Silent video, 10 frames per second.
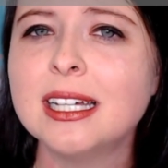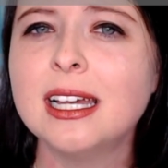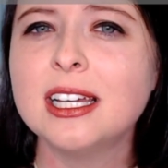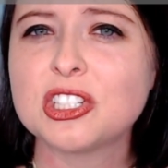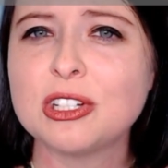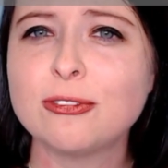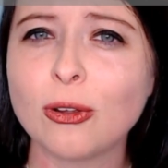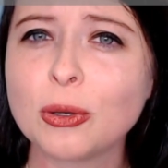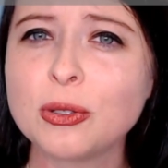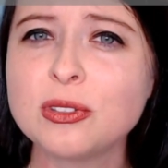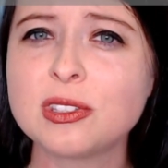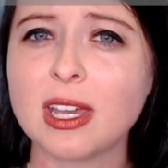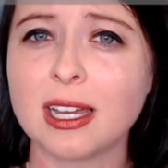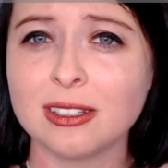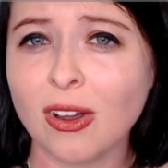She follows a
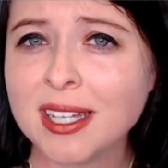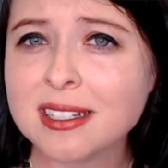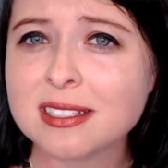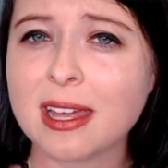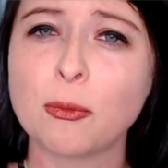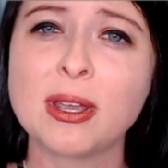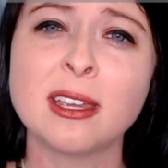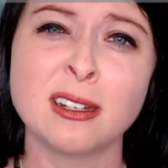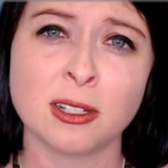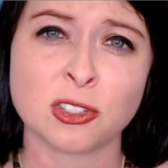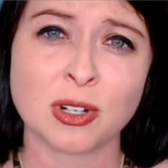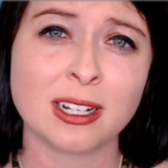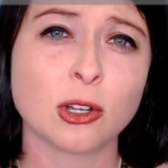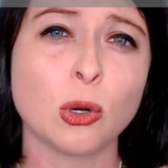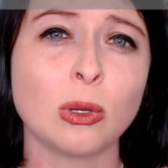light that we in Australia
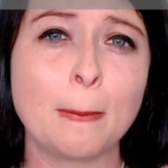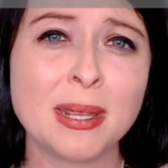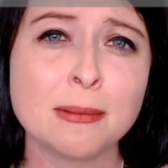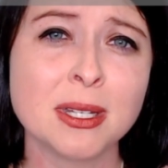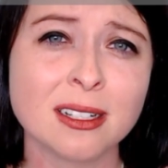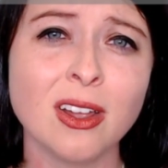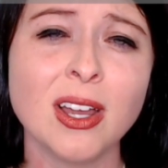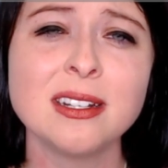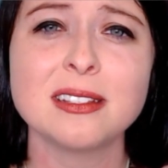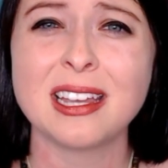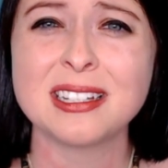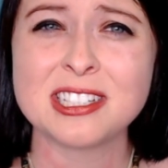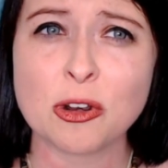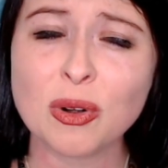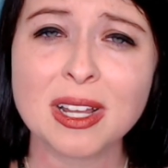call a min-min light. They are
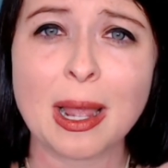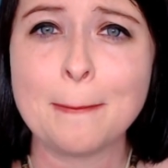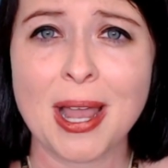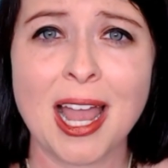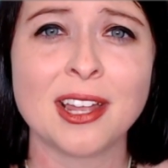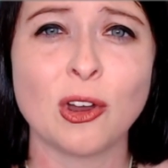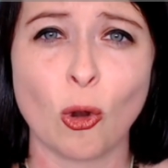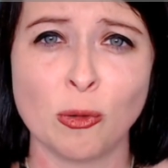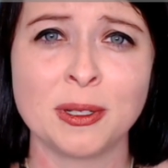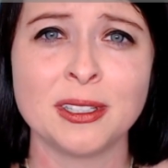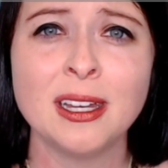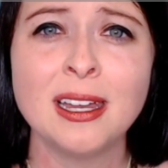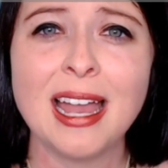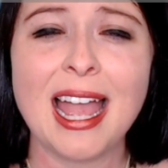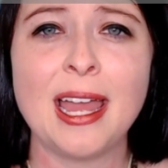generally a bad omen,
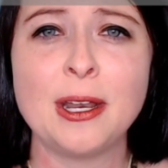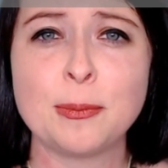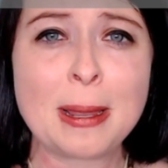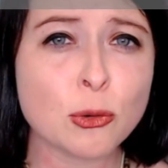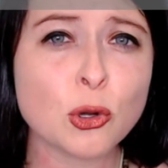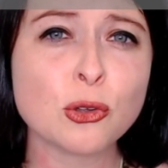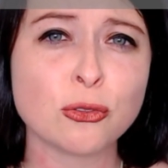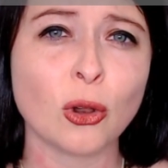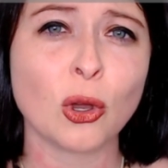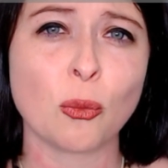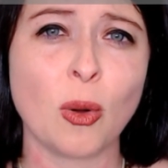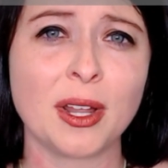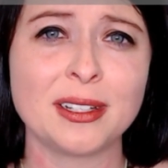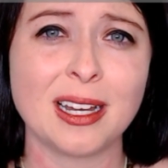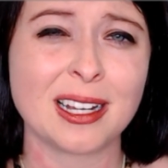and people who follow one
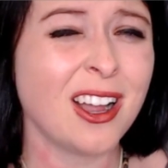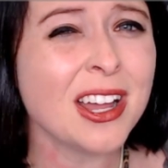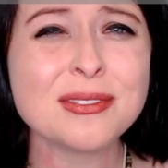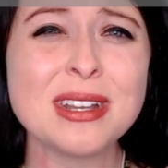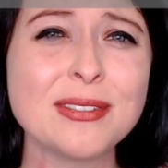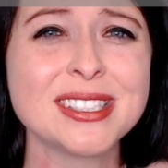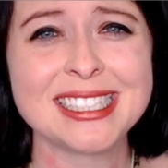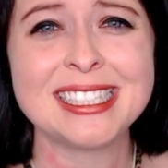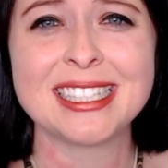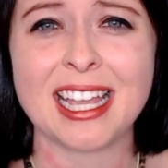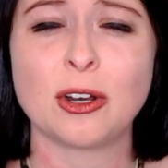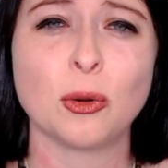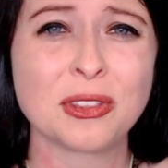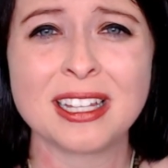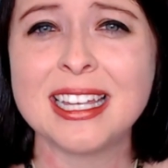are kind of never seen again, or
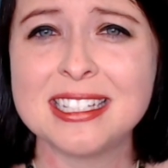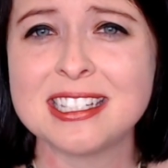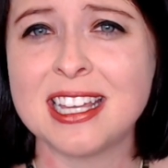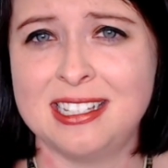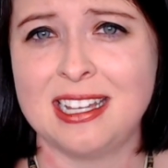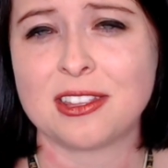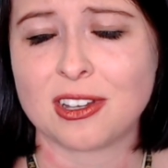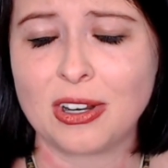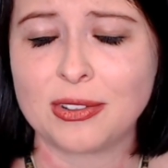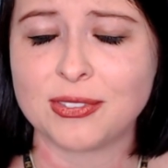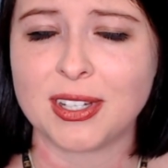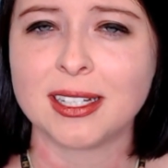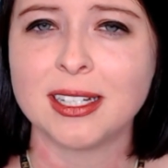they're led to their death kind of thing.